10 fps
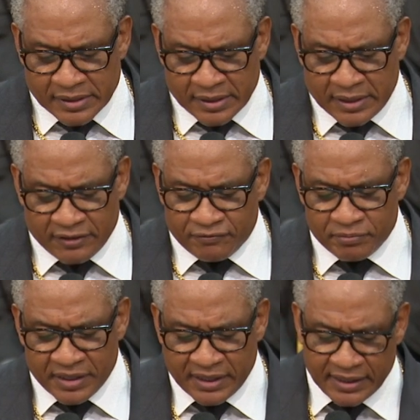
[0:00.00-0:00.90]
give
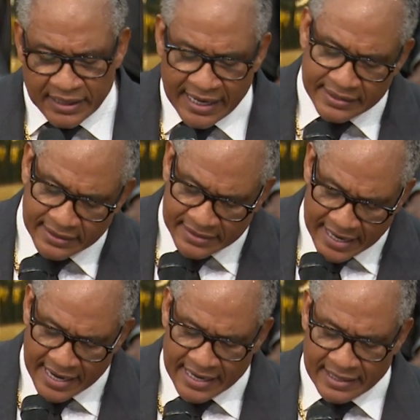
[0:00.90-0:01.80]
me at the
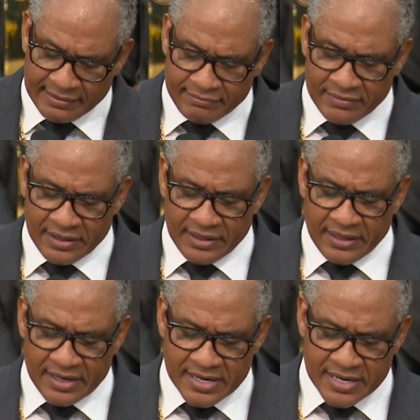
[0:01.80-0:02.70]
time
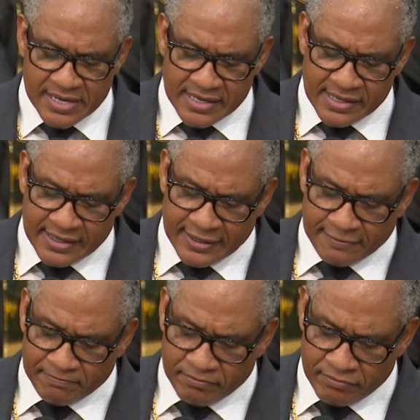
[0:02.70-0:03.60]

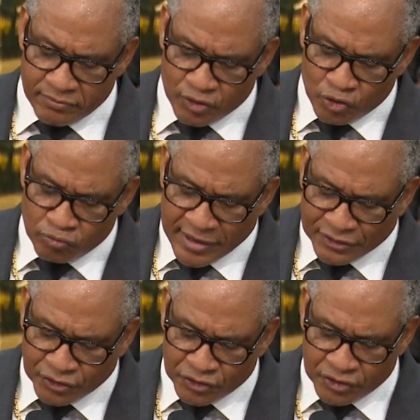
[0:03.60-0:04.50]
um, two
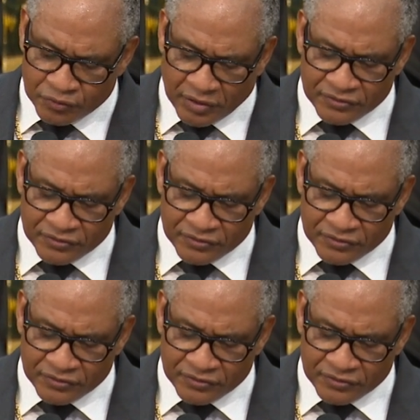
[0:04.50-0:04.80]
messages with